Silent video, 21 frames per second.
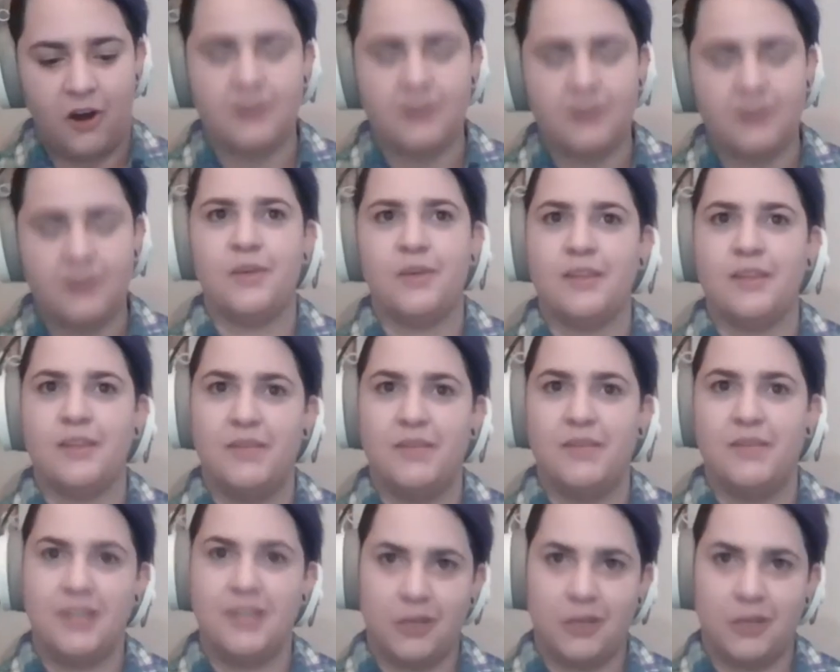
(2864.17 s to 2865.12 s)
time with the
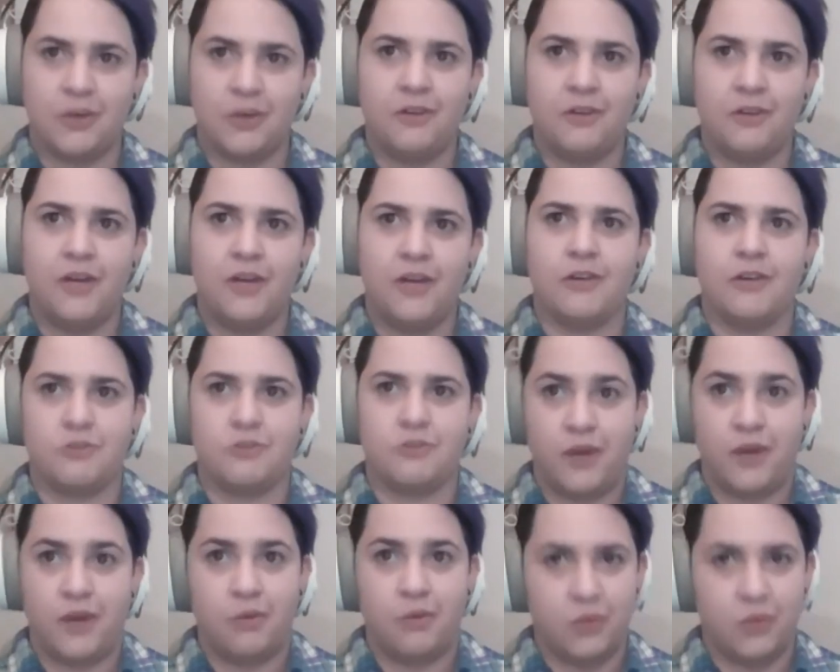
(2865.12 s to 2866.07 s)
material and you're
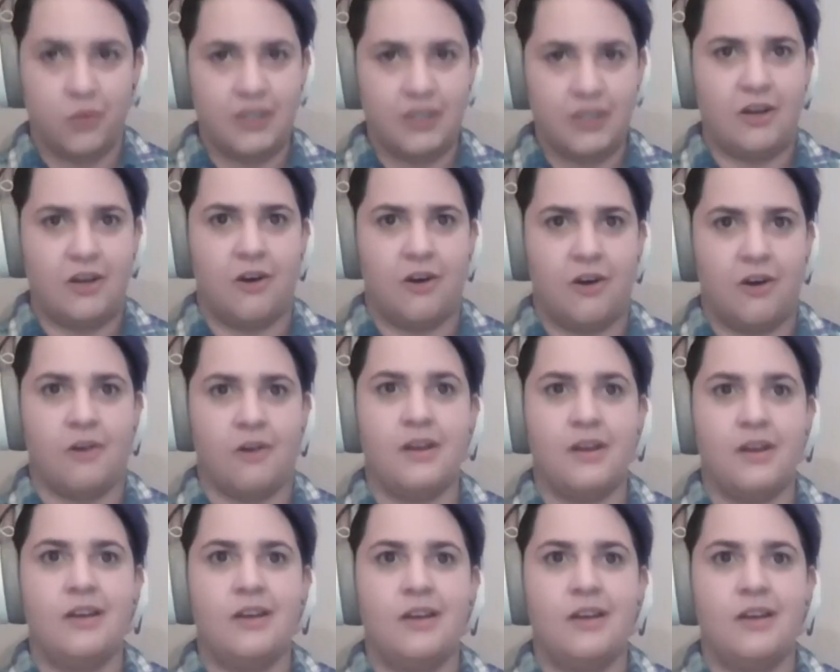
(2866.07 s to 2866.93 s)
trying really hard,